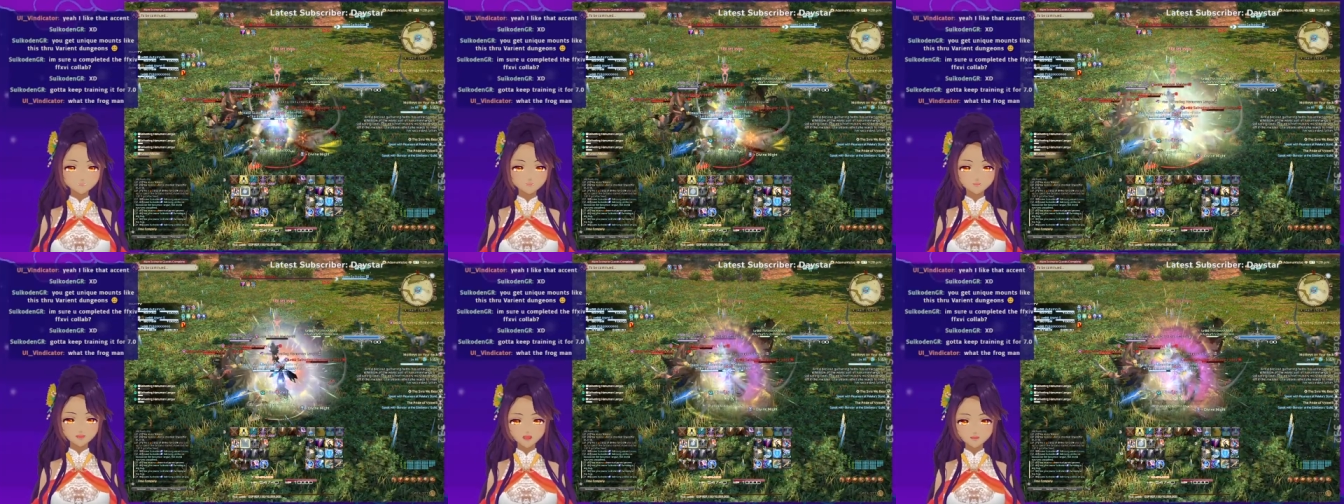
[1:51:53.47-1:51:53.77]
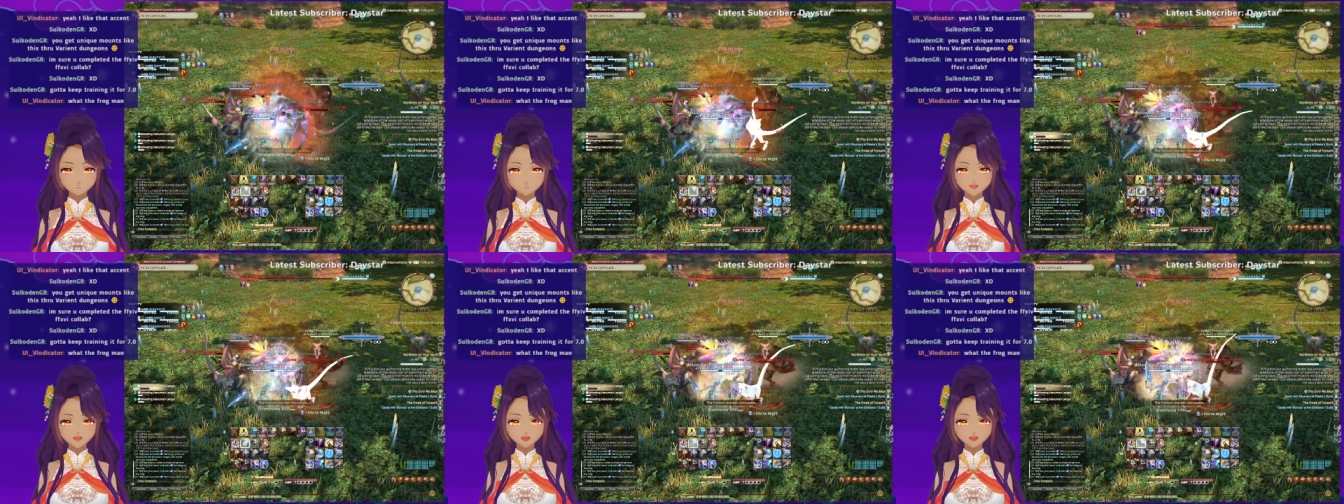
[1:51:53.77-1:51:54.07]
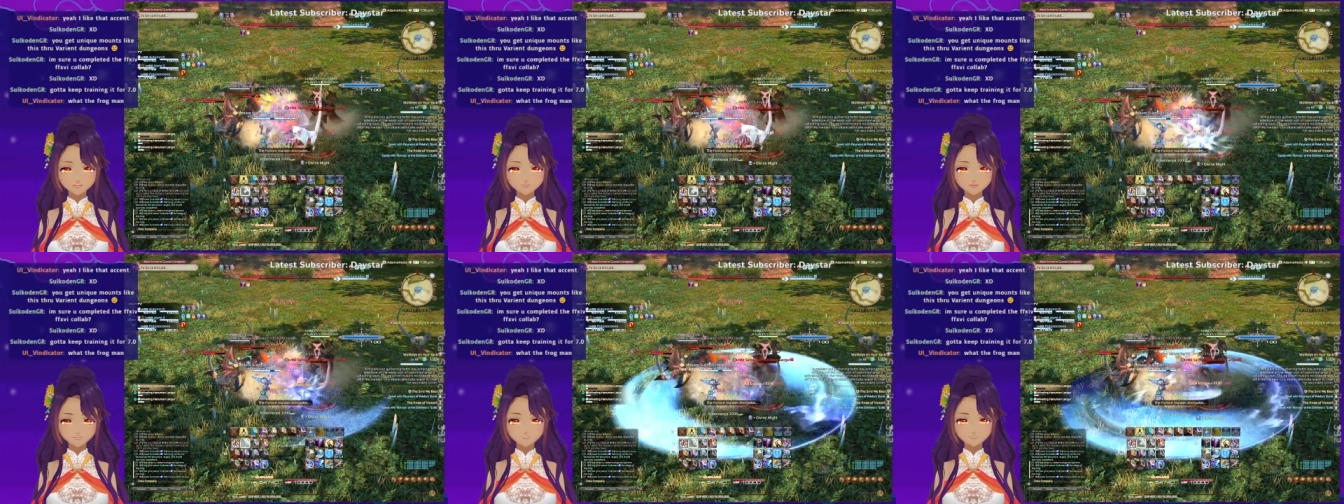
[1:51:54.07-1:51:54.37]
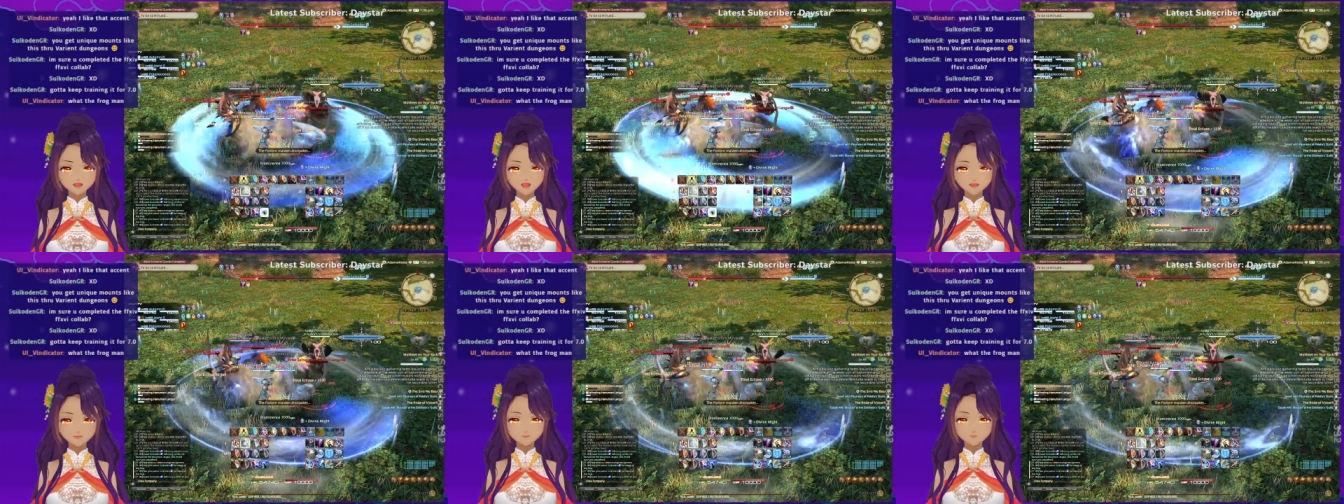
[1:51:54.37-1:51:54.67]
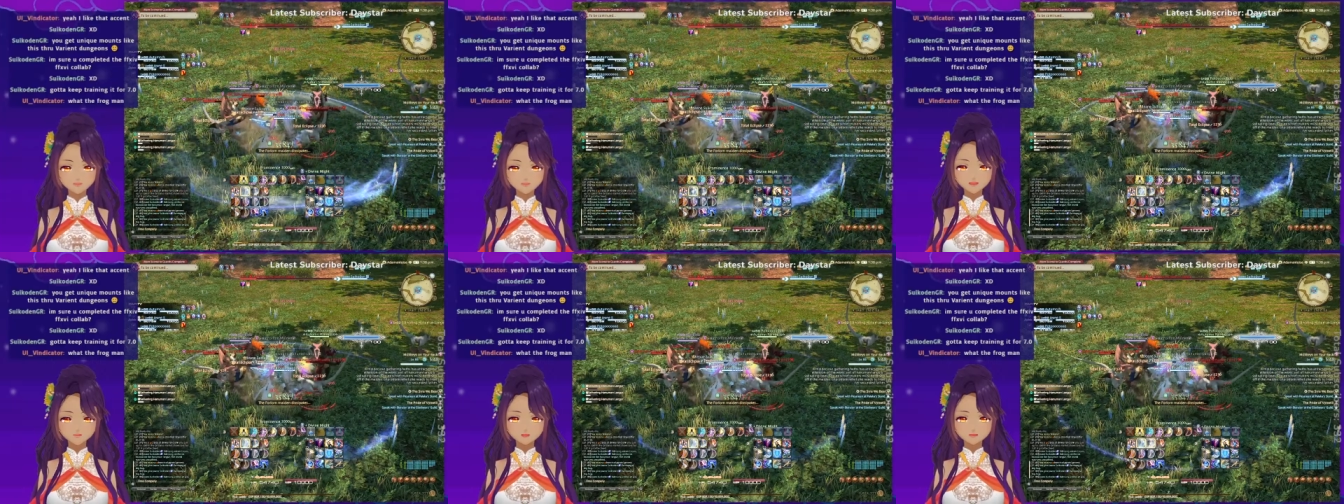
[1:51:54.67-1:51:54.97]
the quest up, and then
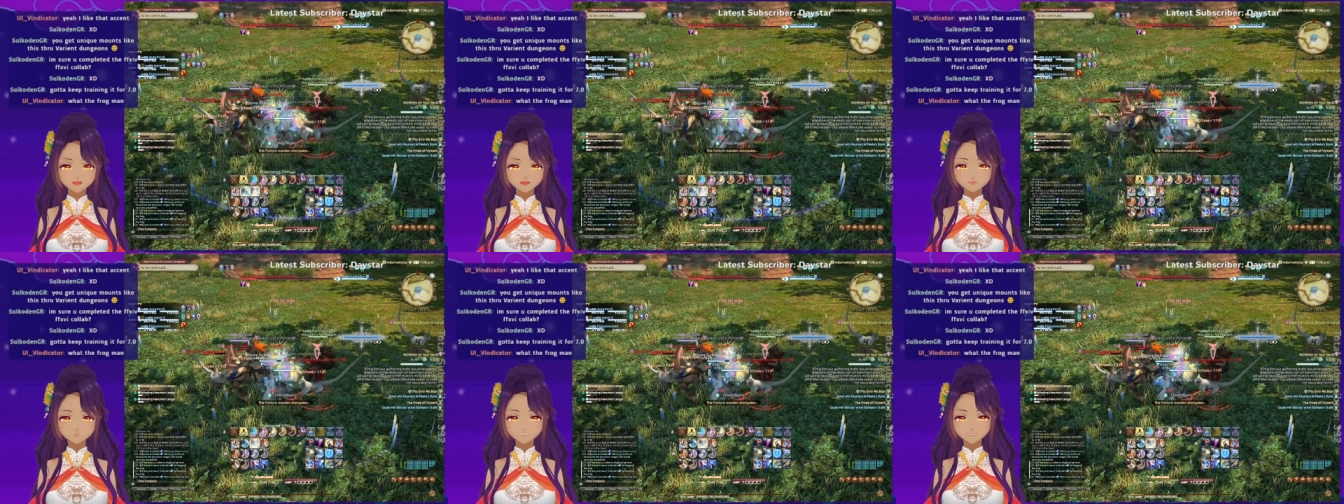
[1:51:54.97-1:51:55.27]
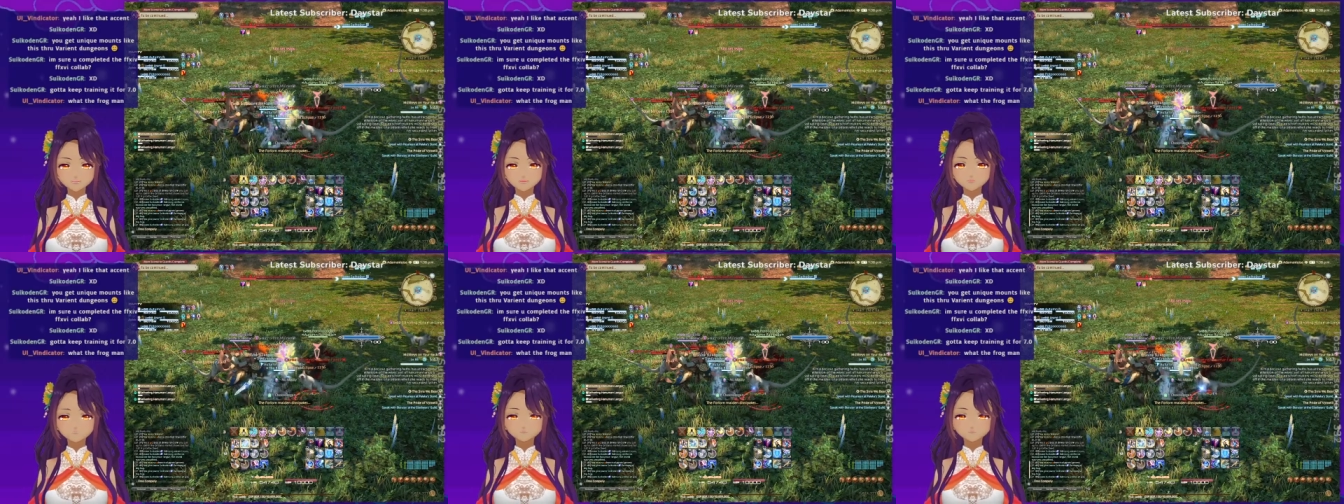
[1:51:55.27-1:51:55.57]
actually, like I said,